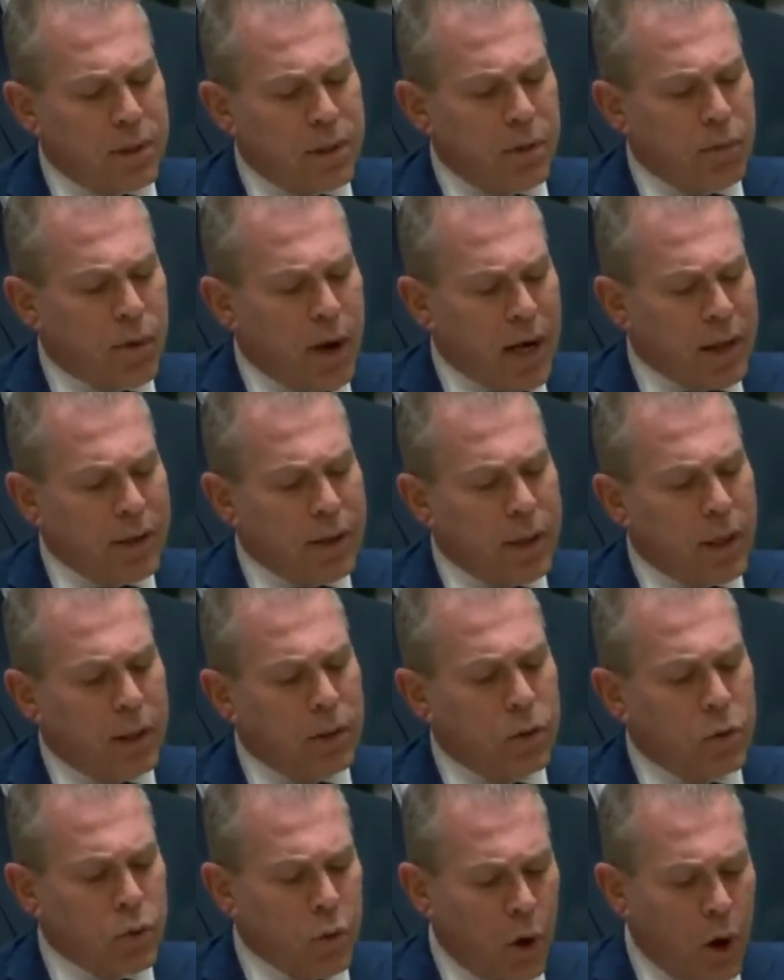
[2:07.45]

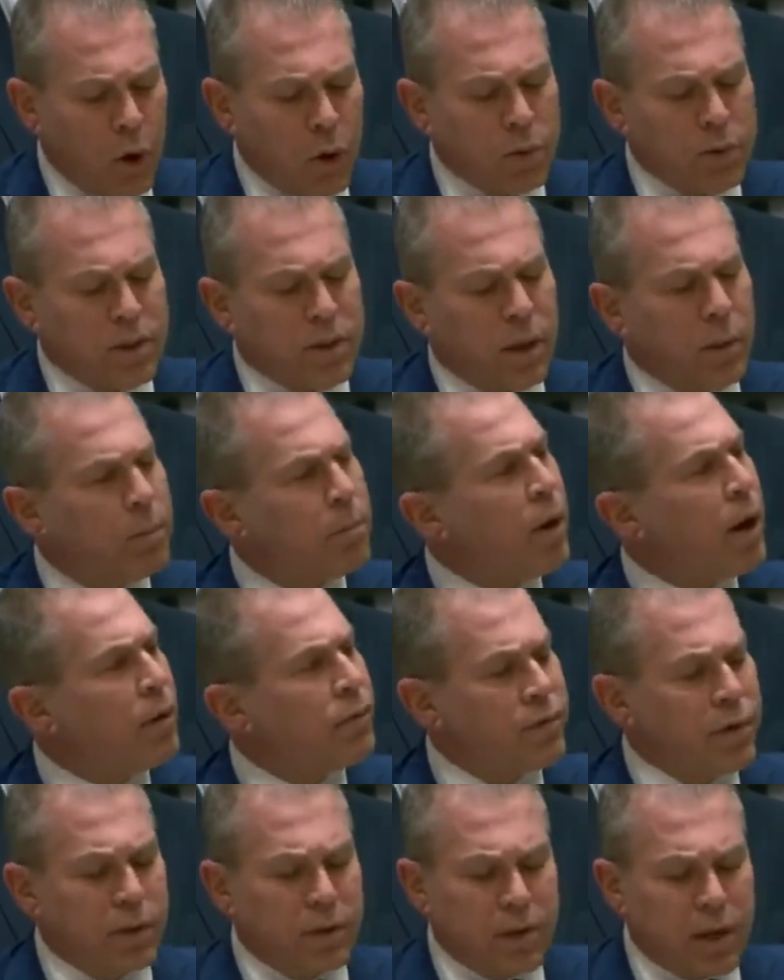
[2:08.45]
Iranian drones
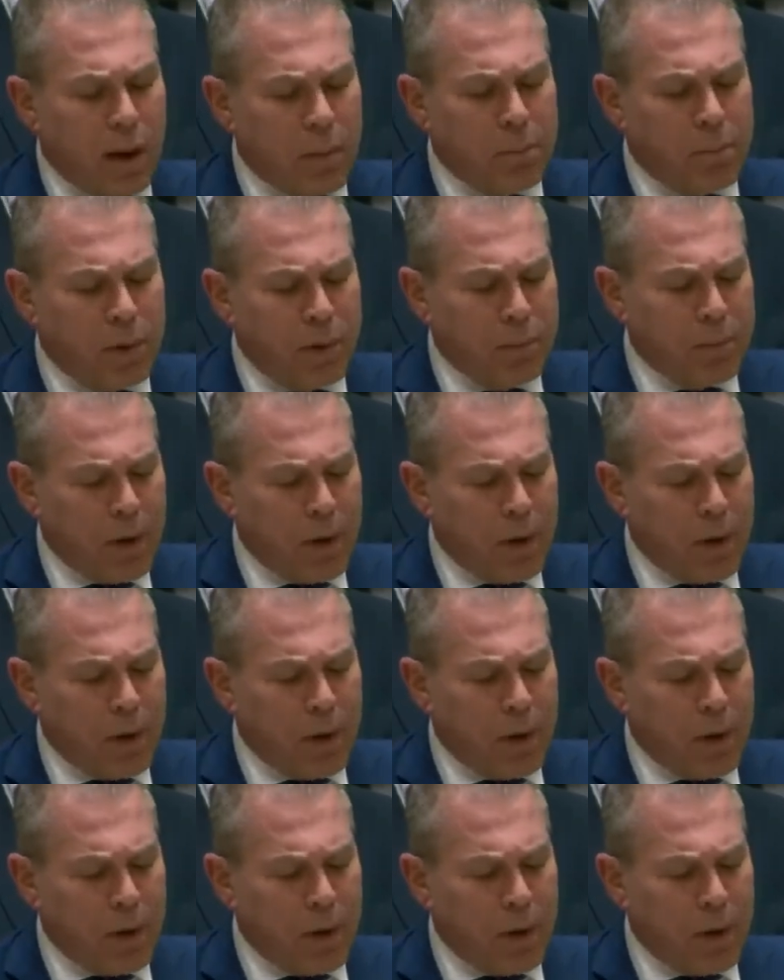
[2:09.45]
above the Temple